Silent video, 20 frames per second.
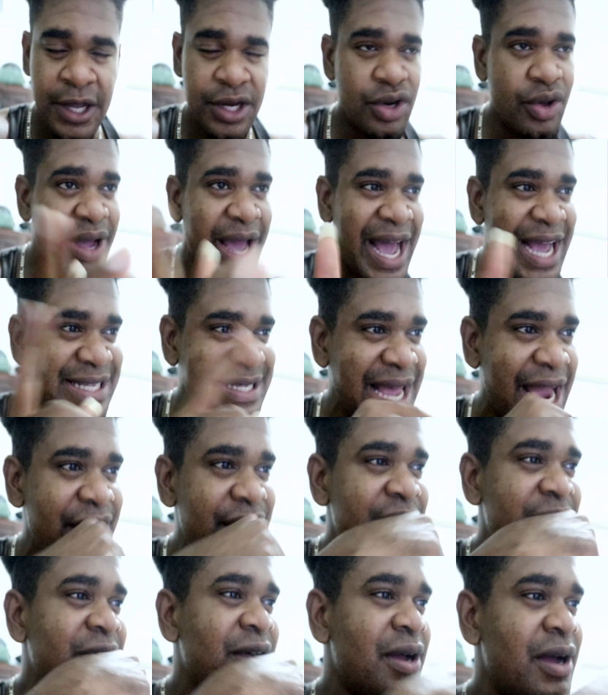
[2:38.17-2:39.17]
Now, guys, I
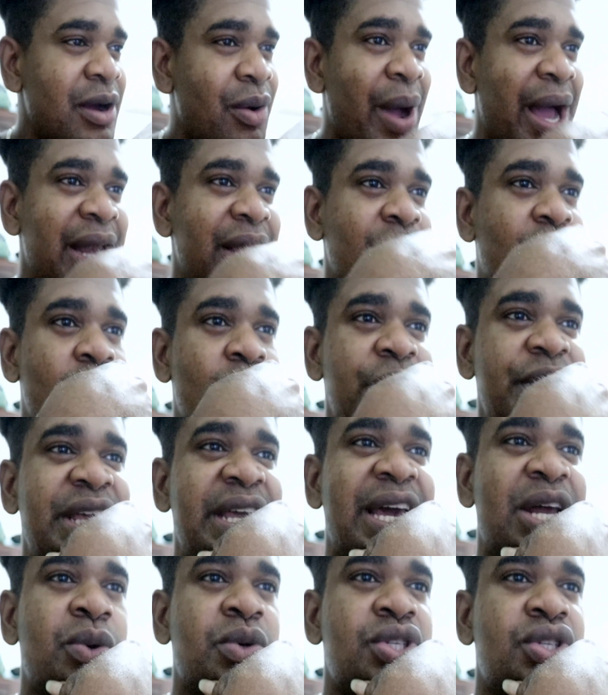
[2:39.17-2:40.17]
heard a while ago
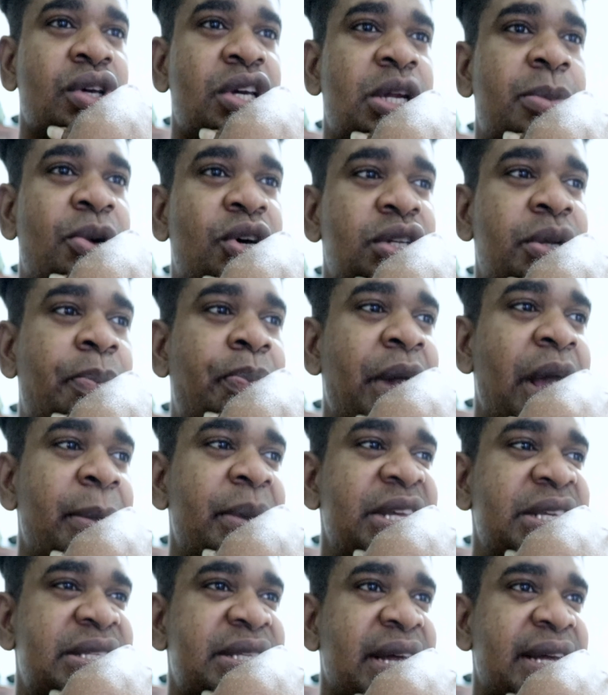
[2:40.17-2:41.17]
Ian was talking about the Prime
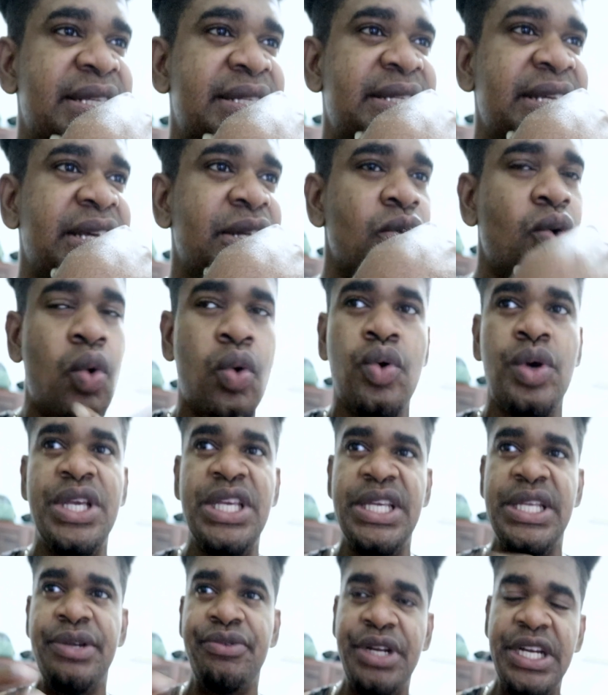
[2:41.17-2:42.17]
Minister and saying, oh,
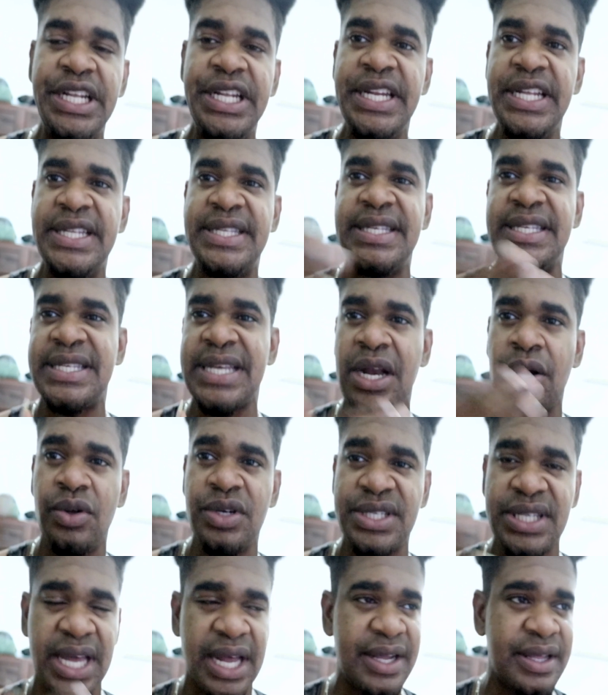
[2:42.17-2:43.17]
he really needs this and
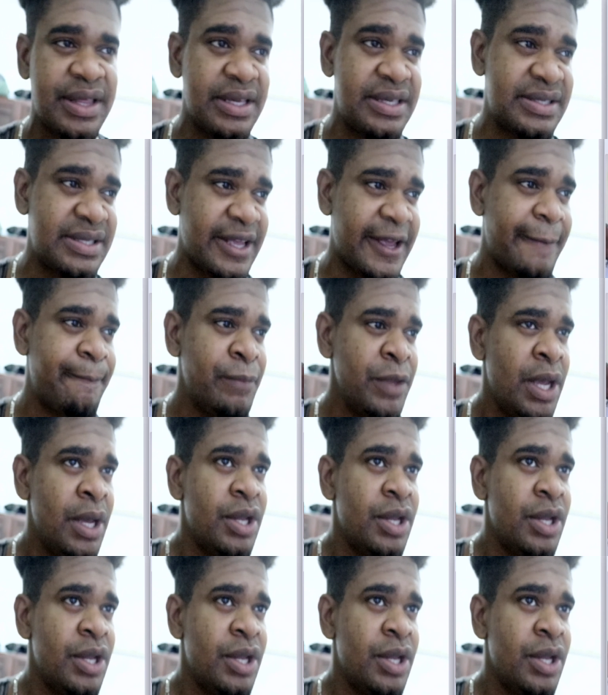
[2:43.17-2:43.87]
all these kind of things here.